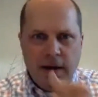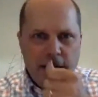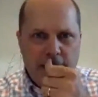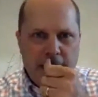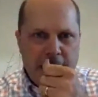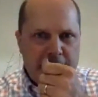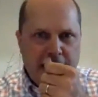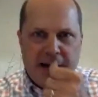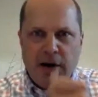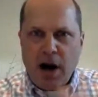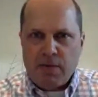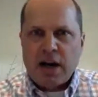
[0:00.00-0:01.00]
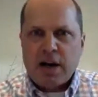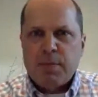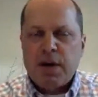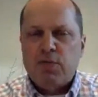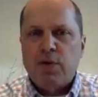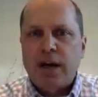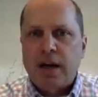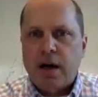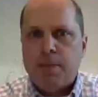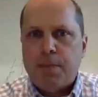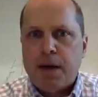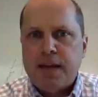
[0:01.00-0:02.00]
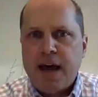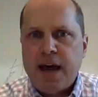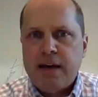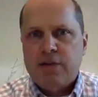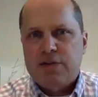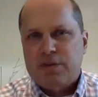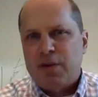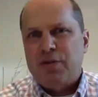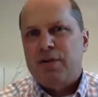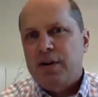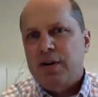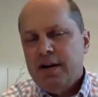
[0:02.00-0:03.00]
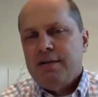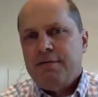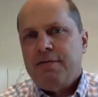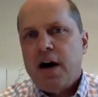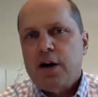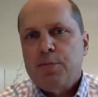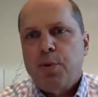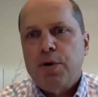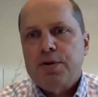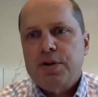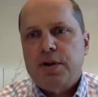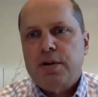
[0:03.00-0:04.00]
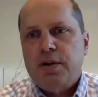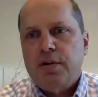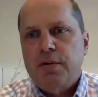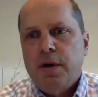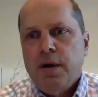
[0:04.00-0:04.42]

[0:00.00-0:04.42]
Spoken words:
And I recommend reading up on that. There's some other finer points you can do.